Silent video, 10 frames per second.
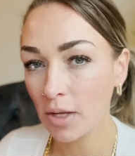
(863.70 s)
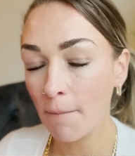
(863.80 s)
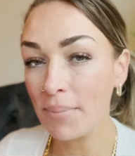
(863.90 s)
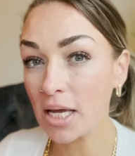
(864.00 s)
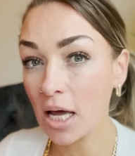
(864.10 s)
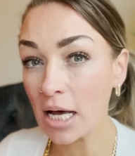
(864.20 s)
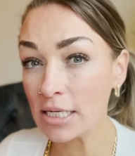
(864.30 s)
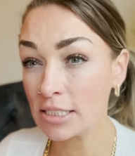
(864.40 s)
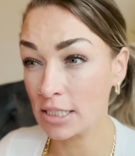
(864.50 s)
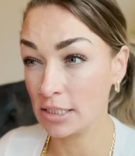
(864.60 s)

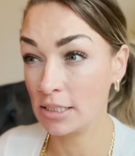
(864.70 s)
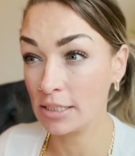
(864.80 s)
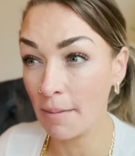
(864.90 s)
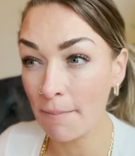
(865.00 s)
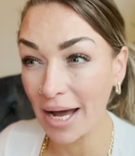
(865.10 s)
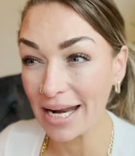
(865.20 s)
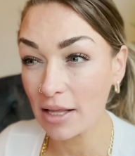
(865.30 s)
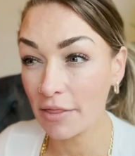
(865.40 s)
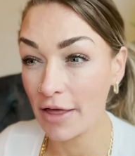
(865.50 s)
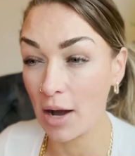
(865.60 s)
because
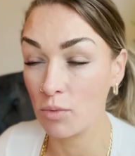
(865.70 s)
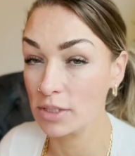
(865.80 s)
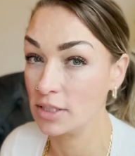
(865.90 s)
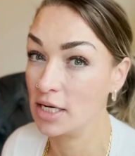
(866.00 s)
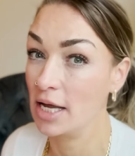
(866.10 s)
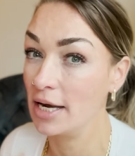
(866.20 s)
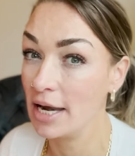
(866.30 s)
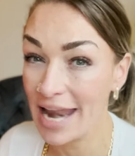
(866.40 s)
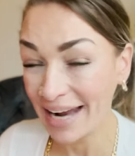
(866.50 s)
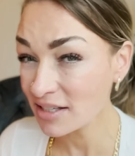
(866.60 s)
somebody that was
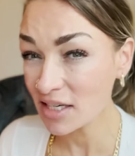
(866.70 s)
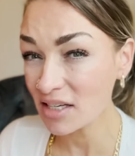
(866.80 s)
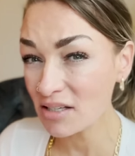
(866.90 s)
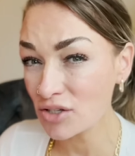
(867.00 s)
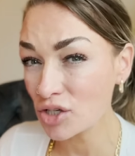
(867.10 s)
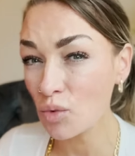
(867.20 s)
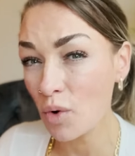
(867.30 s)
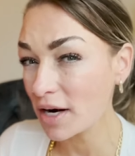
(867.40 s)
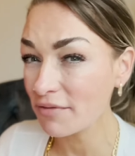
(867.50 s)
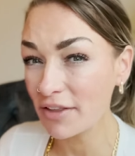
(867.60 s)
connected to one of